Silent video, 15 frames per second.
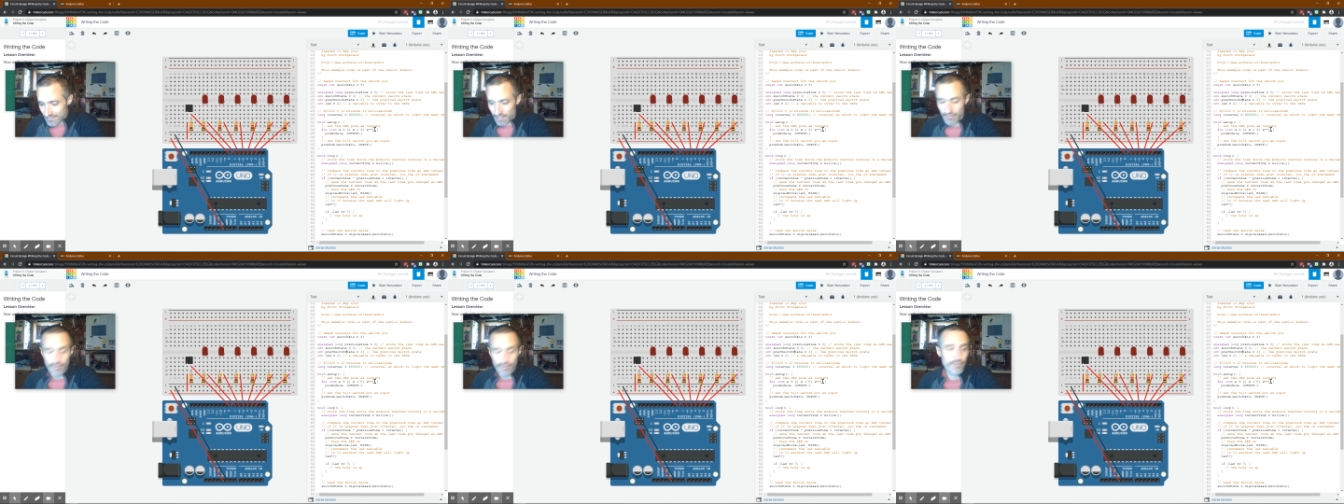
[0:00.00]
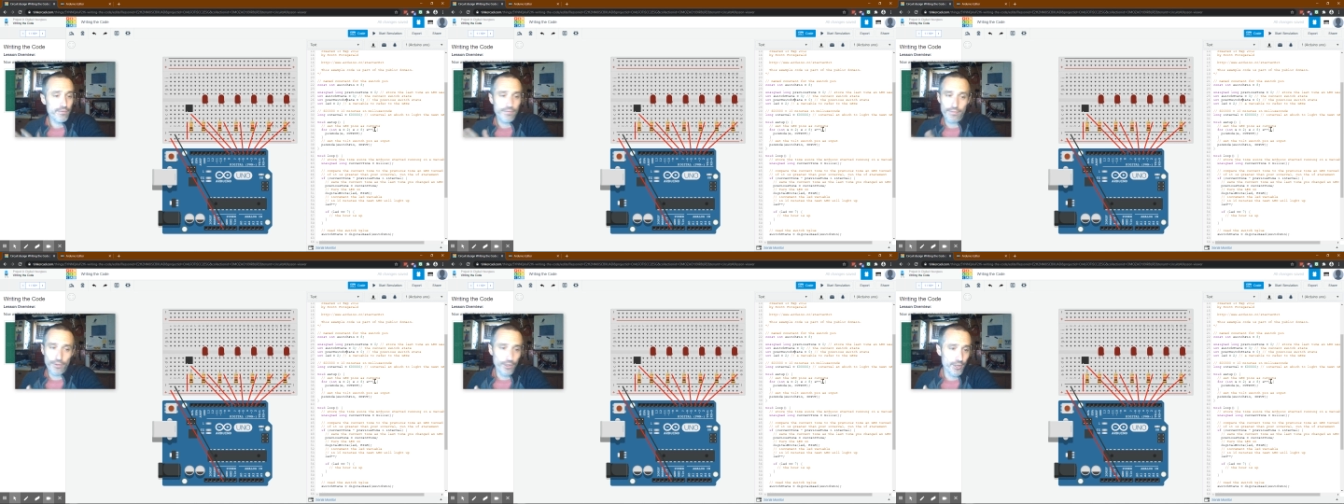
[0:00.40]
if
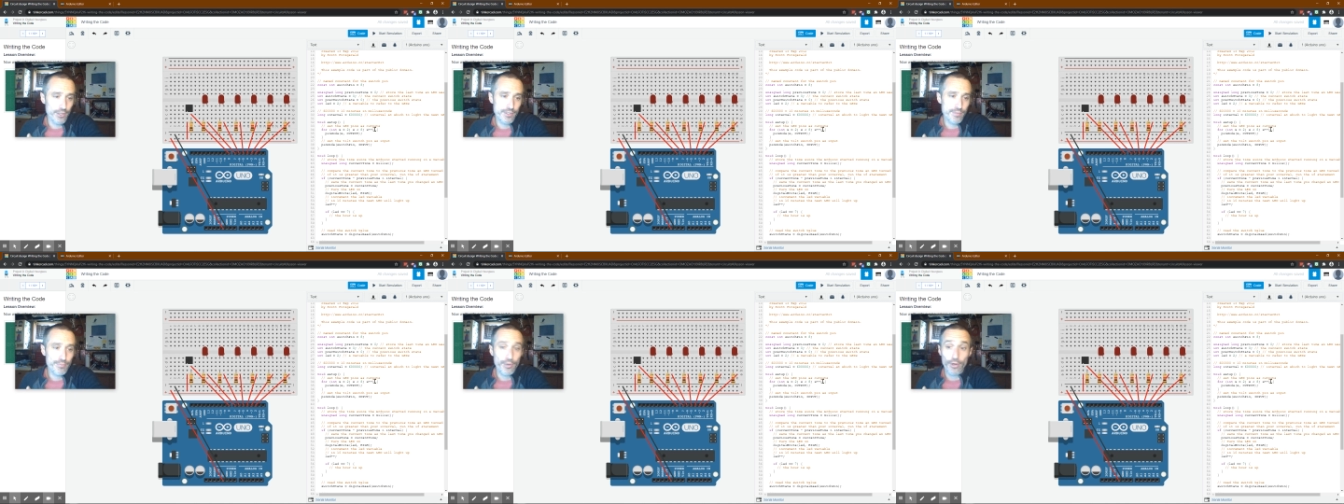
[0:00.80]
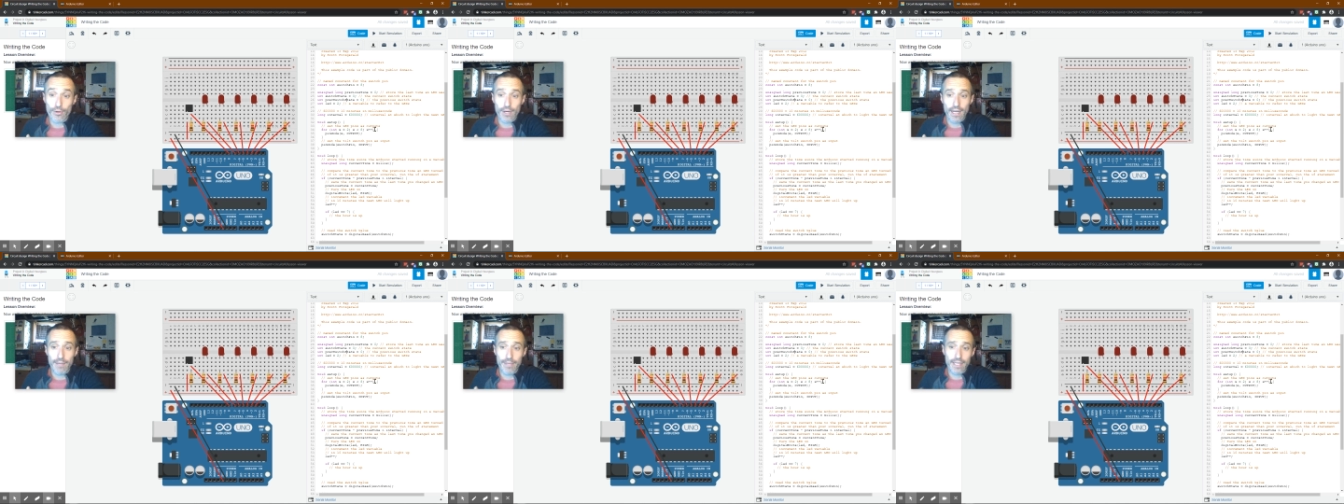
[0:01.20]
you've learned
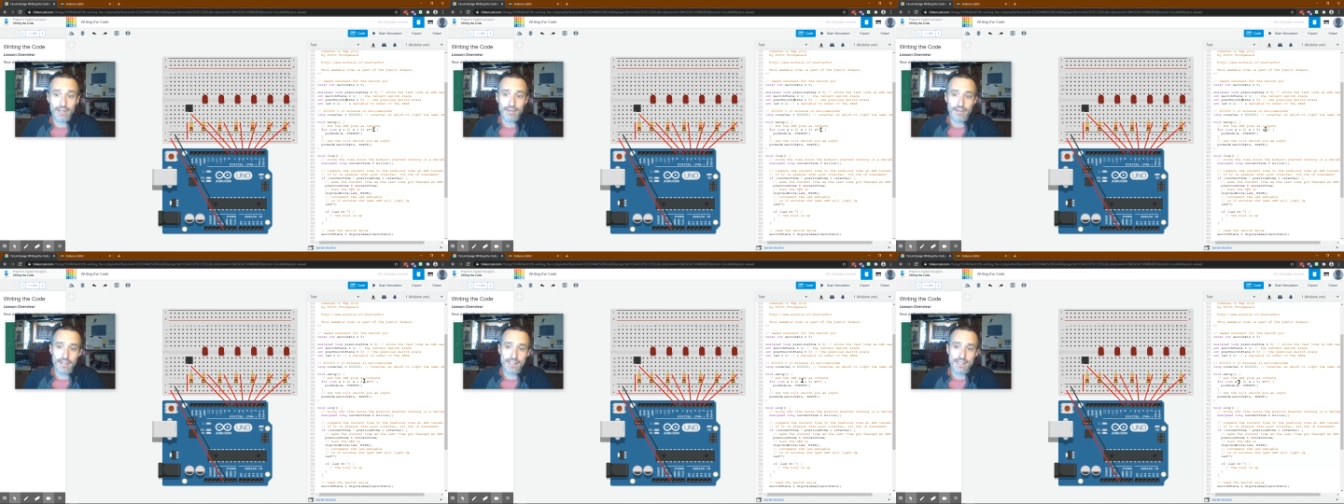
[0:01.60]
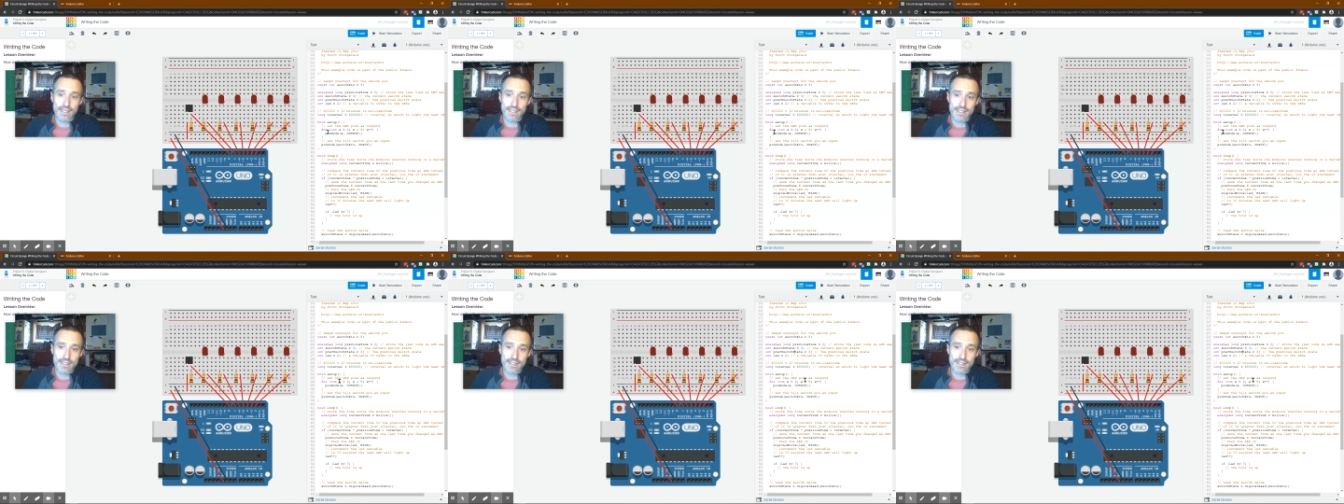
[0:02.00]
programming, this
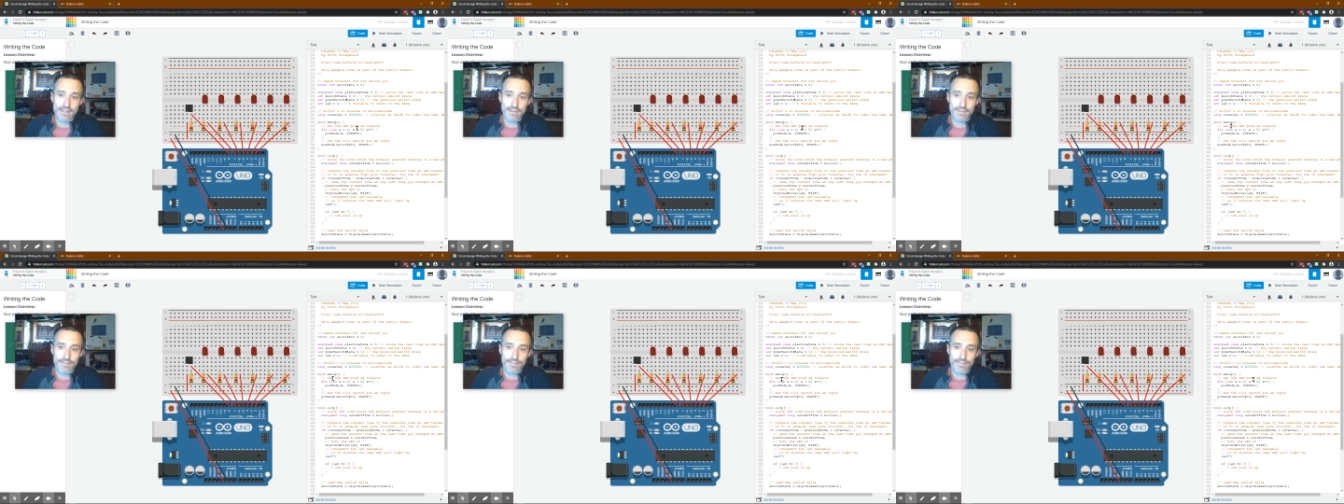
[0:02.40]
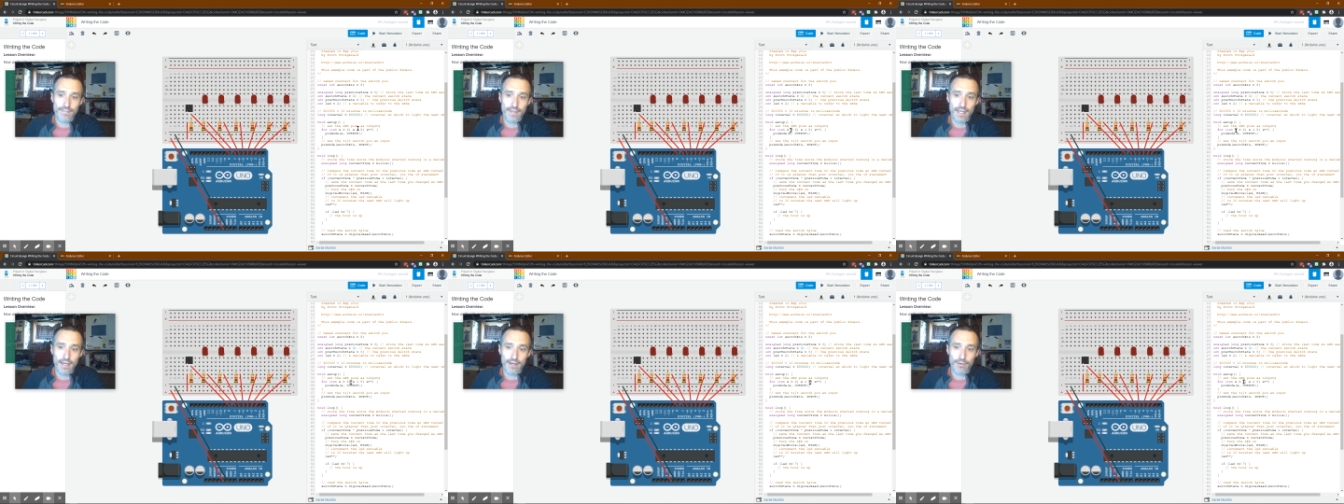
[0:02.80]
is,
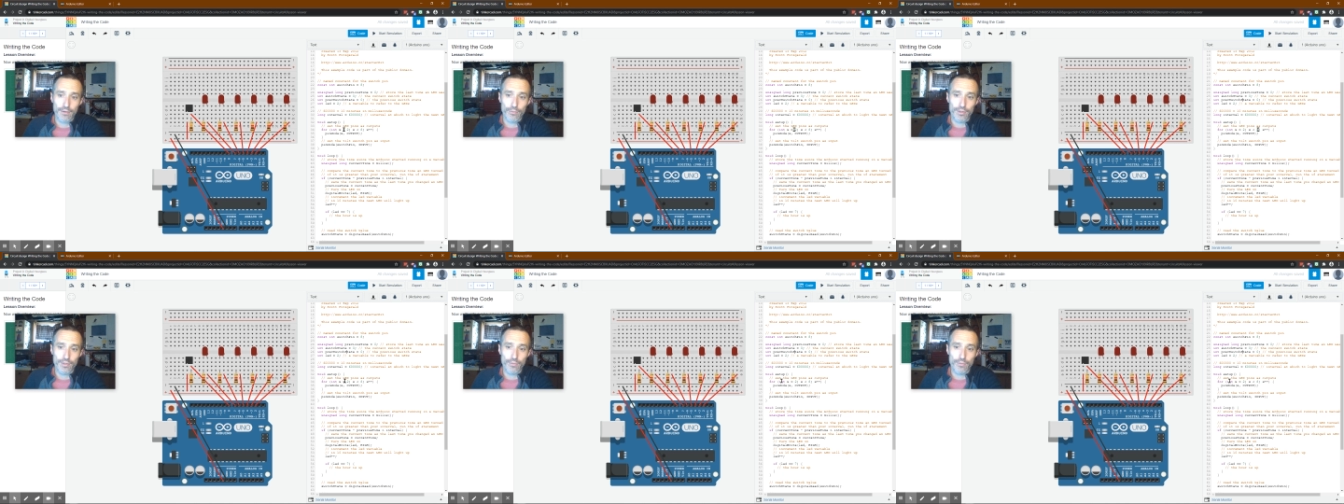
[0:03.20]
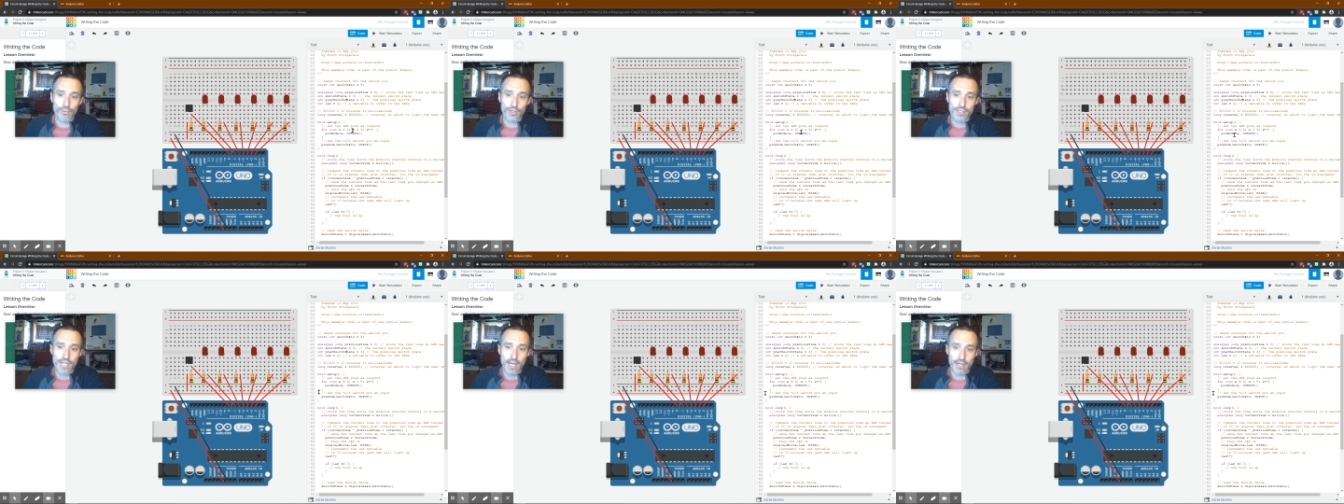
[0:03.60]
uh, we'll,
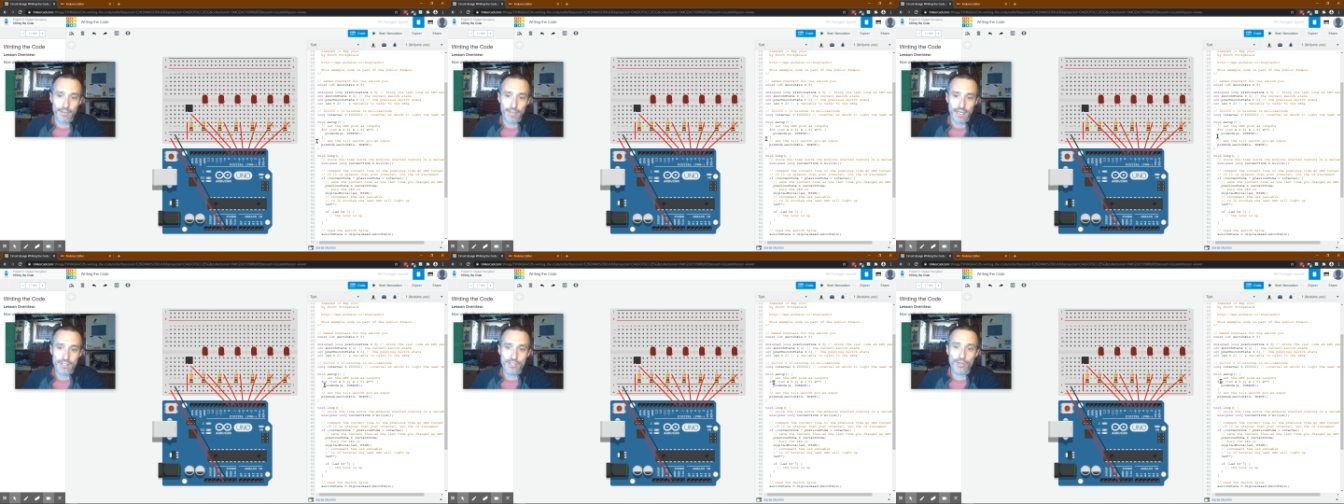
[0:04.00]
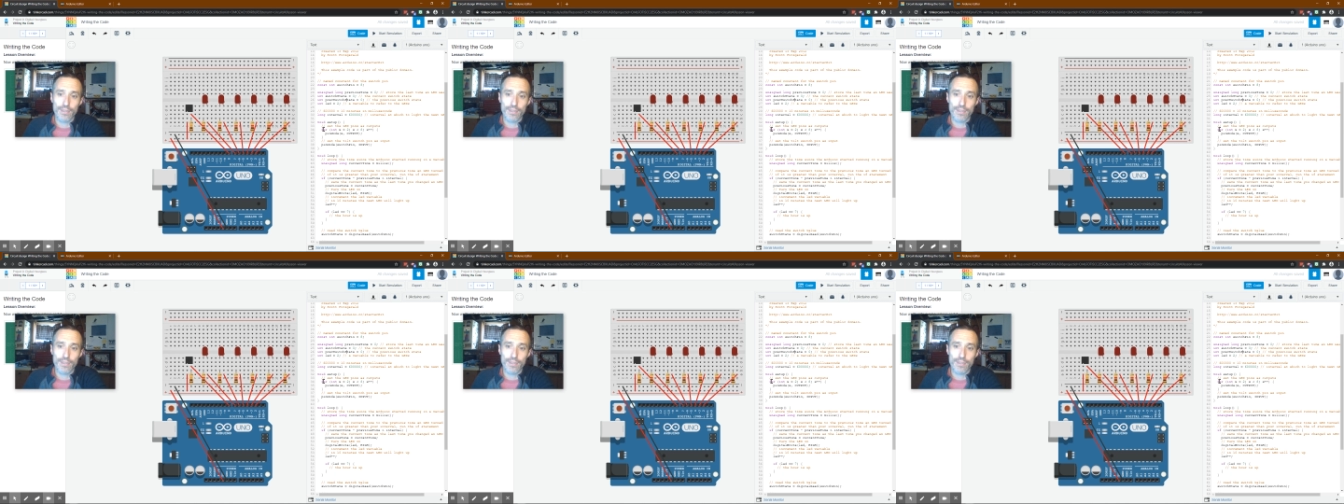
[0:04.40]
we'll talk about it.